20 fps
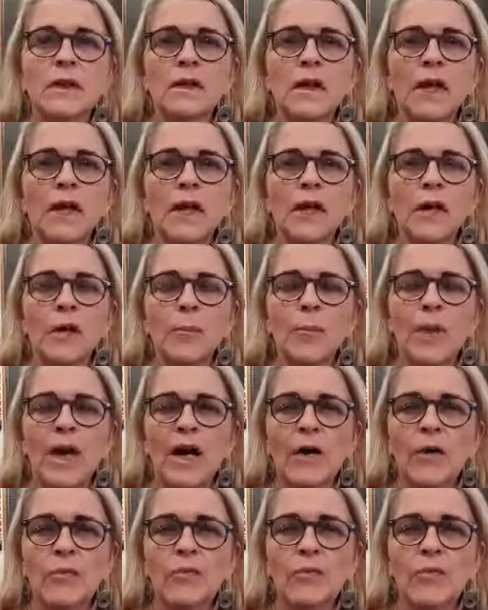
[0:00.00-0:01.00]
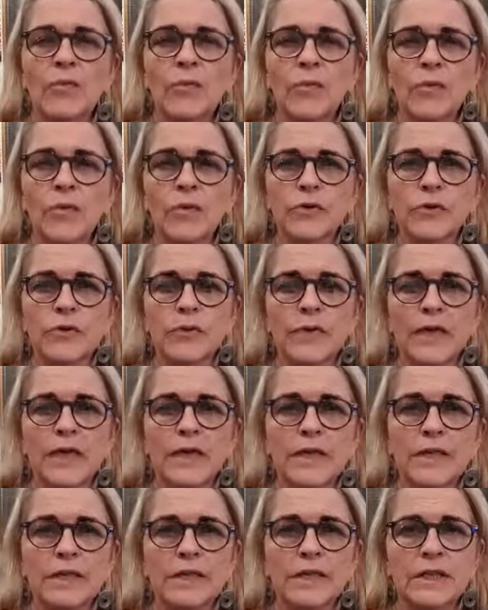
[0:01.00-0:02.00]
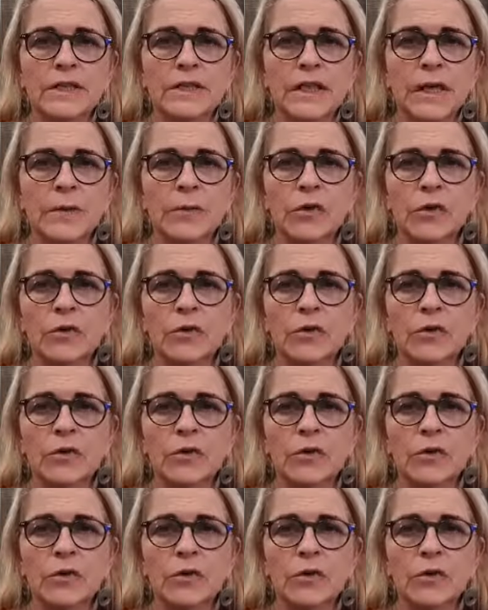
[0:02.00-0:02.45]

like a powerful force of energy jumped